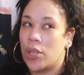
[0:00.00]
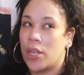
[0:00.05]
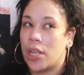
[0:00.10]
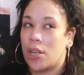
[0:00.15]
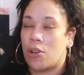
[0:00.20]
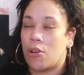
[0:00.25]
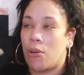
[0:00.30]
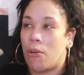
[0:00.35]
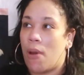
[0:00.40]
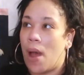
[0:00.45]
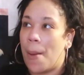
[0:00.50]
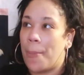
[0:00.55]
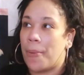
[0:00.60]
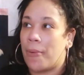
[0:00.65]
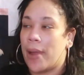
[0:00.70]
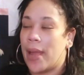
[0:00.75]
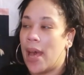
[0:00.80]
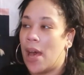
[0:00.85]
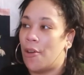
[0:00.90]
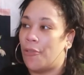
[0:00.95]
didn't
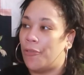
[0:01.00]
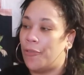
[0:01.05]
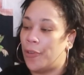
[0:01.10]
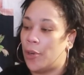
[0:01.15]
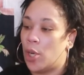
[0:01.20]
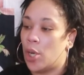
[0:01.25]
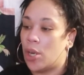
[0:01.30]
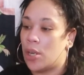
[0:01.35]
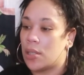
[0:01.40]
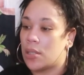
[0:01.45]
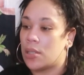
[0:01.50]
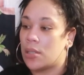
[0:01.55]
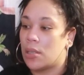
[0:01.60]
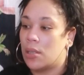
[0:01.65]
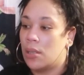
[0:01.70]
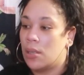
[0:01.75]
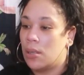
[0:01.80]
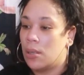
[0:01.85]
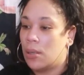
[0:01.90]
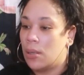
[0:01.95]
cooperate at first
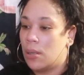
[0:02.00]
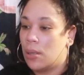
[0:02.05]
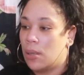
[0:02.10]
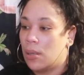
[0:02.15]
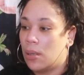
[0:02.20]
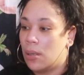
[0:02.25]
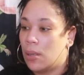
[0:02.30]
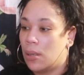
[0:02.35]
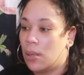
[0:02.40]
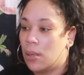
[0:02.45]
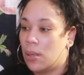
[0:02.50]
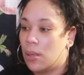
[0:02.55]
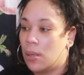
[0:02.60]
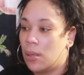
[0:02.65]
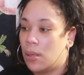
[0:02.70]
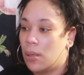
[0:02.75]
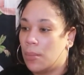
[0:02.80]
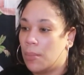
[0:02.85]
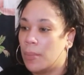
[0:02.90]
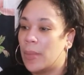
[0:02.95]

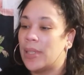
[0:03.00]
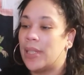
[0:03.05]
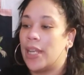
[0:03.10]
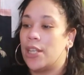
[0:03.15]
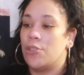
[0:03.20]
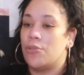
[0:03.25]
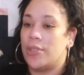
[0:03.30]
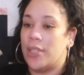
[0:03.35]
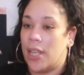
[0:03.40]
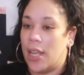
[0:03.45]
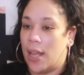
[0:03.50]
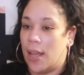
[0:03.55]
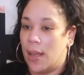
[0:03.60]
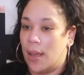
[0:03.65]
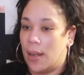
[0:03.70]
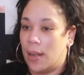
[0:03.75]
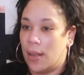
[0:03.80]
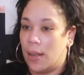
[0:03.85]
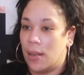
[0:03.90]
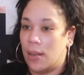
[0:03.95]
but then he
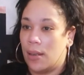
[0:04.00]
did.